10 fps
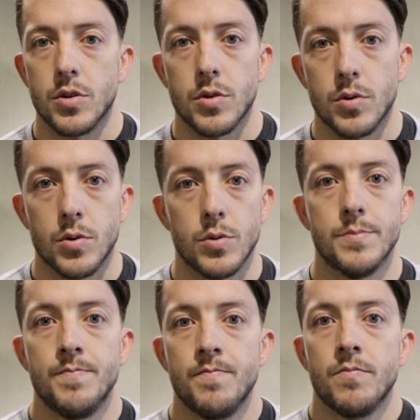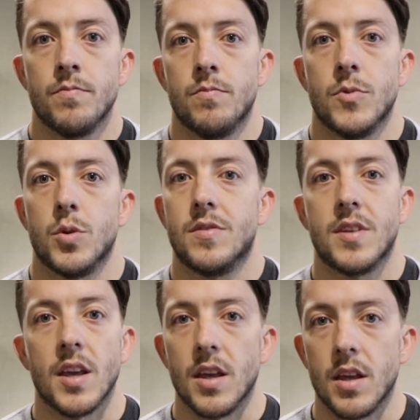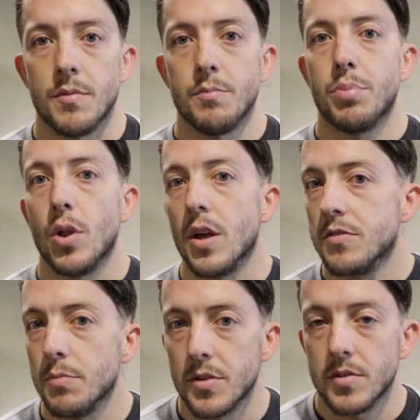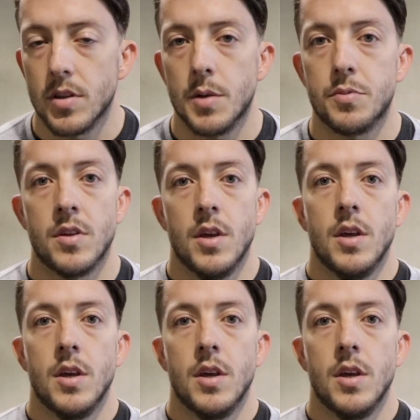do 10 plus muscle ups,